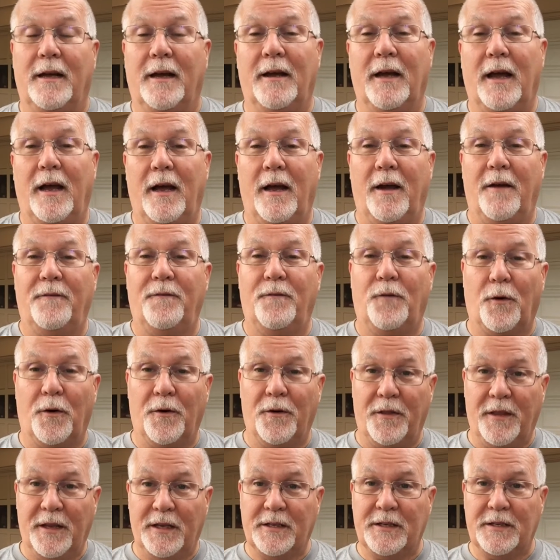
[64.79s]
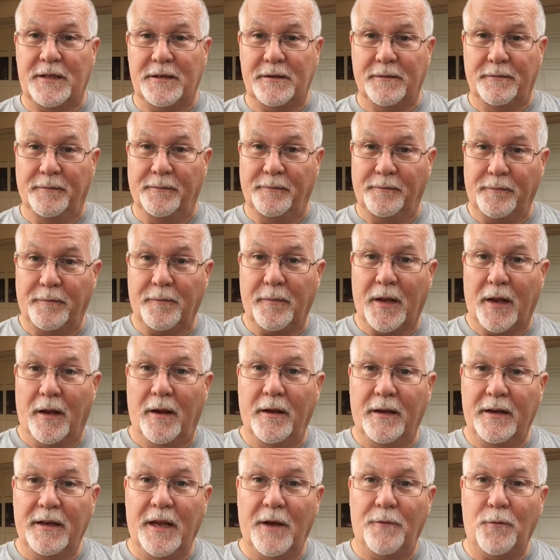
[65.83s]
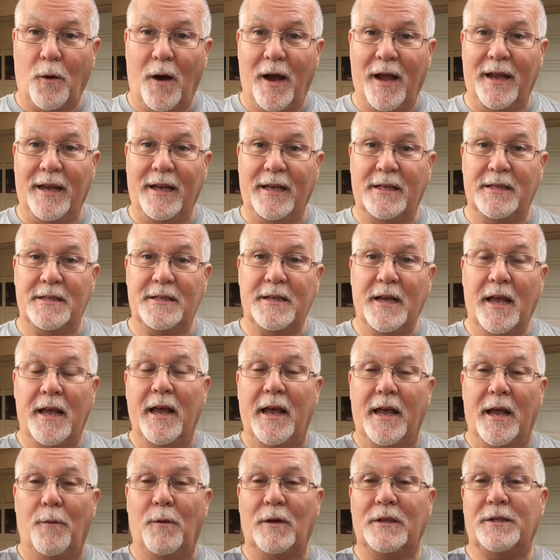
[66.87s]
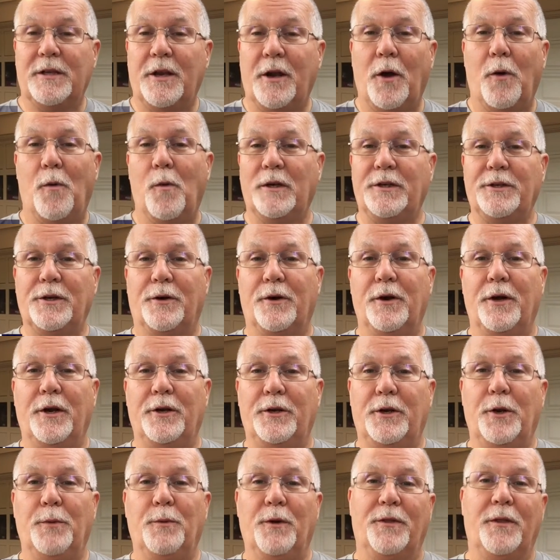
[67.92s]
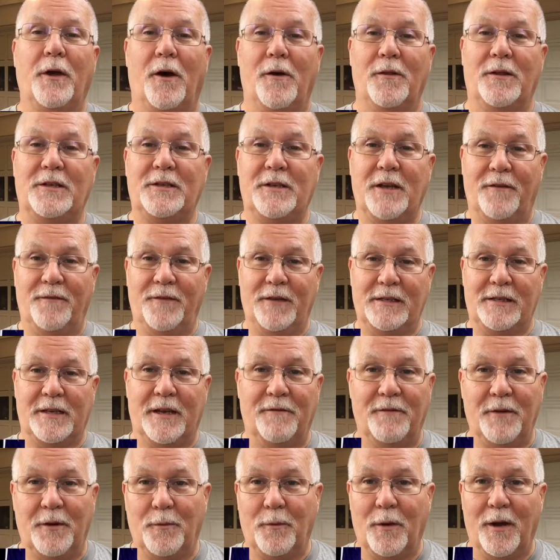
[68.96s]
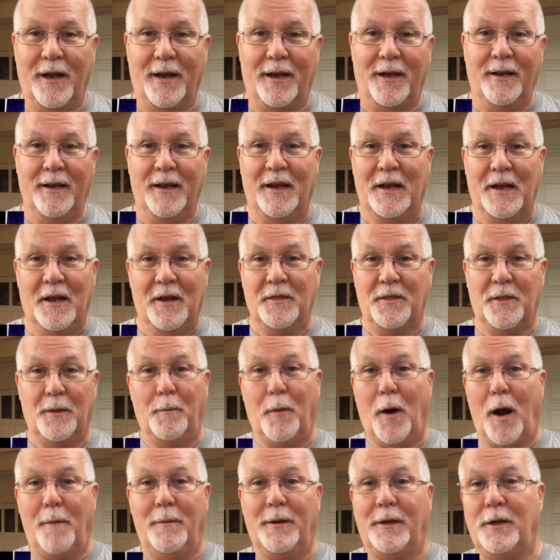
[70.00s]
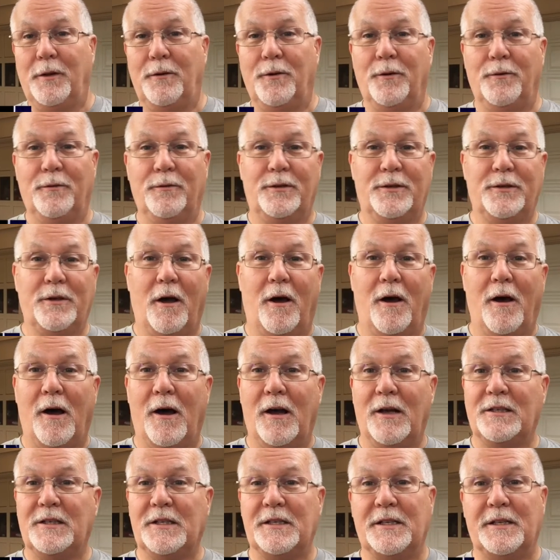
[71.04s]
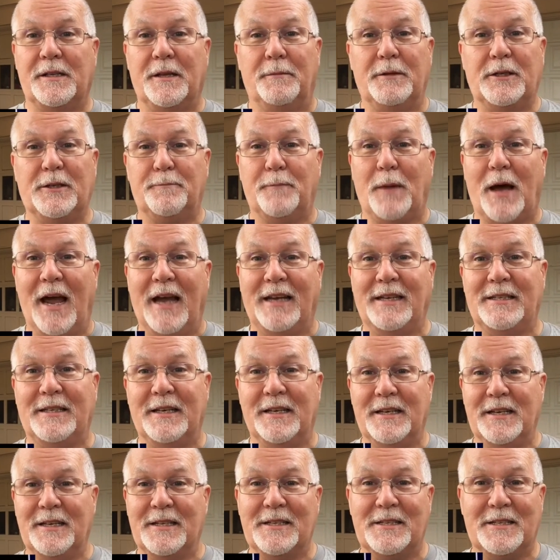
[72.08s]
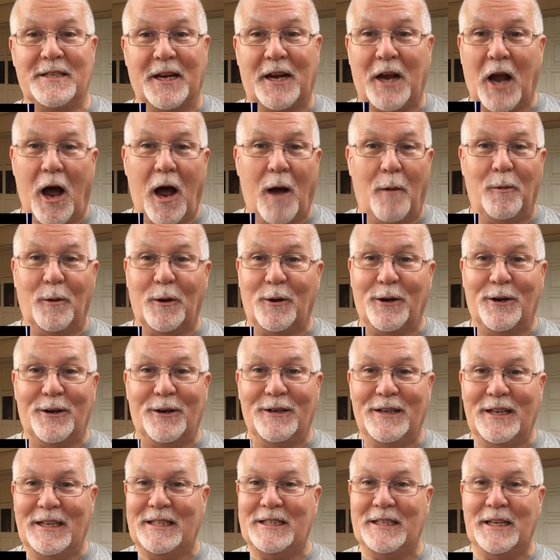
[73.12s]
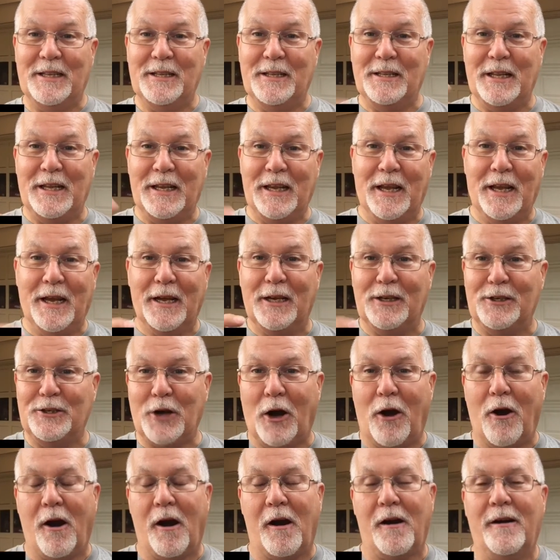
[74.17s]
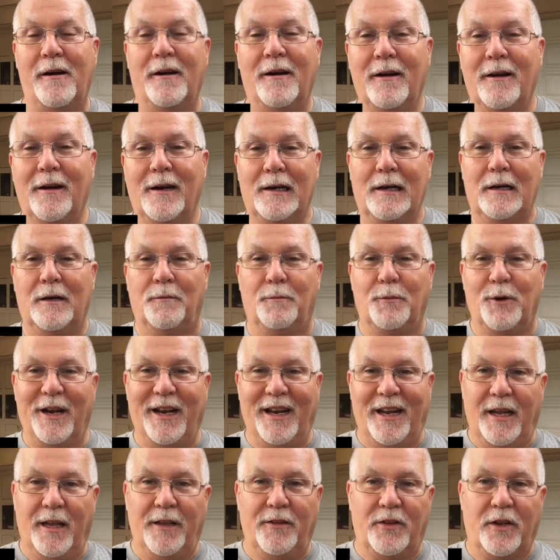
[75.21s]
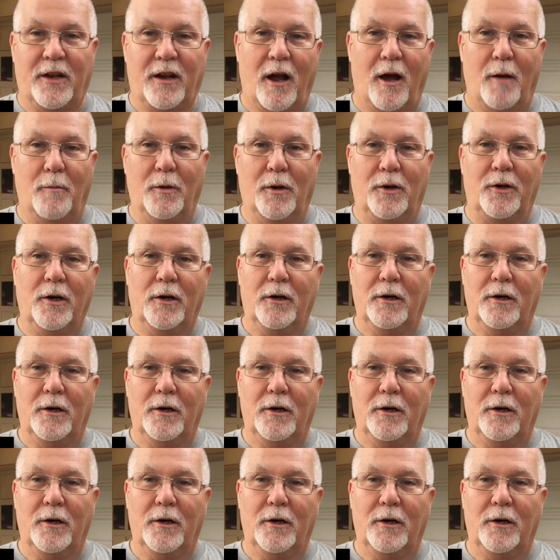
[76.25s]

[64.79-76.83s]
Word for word: uh, for this giveaway is he wants to know what you're going to do with all the stuff he's giving away the barbecue sauce, the spices, the cobbler that's in the uh, jar. I'm going to eat the cobbler.